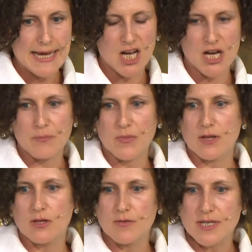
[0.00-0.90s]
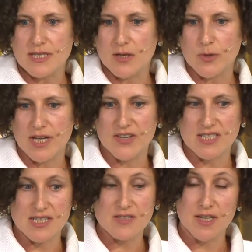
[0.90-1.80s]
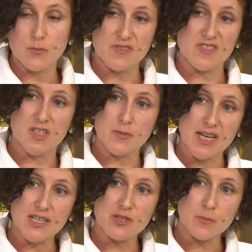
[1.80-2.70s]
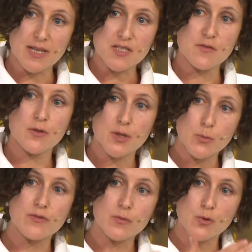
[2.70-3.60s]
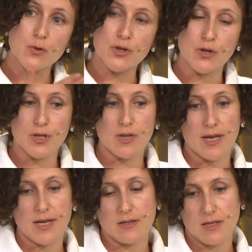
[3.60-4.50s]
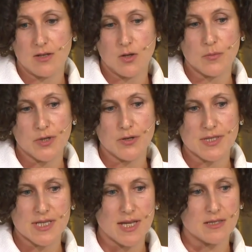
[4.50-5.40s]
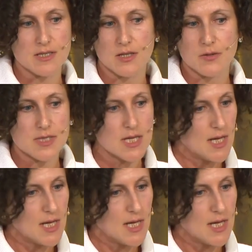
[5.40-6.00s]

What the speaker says: The risks that we have identified, we've developed action plans for, and we report on that on progress against those.